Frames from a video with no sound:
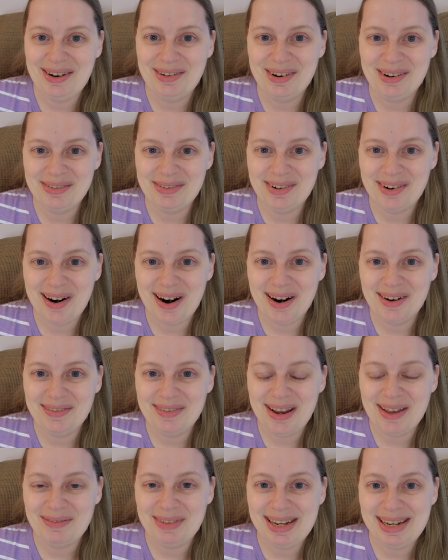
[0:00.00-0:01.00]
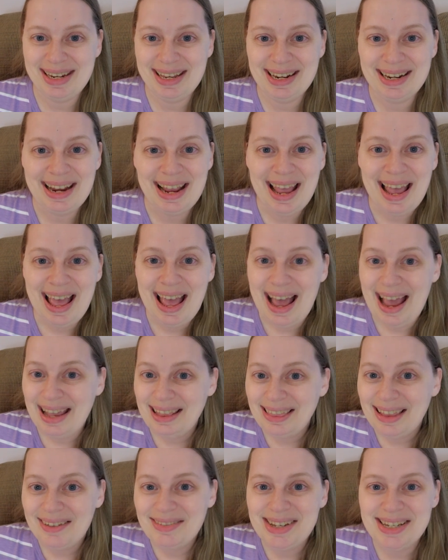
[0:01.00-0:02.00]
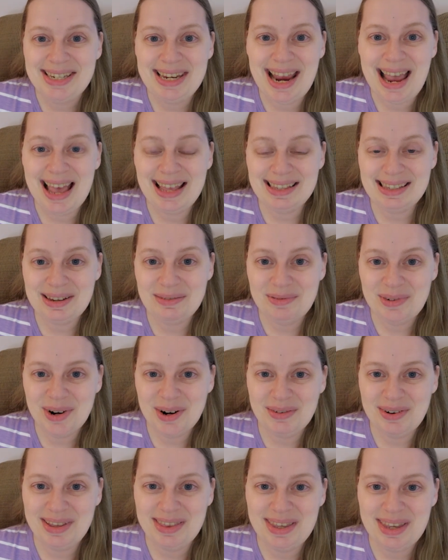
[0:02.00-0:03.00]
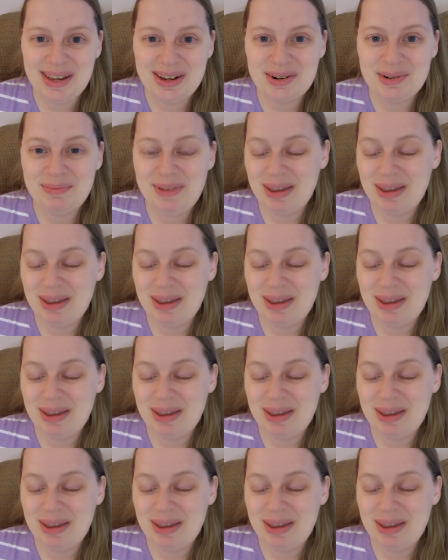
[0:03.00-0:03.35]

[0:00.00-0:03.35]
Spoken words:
they were for our family. And I'd love to chat some more with you.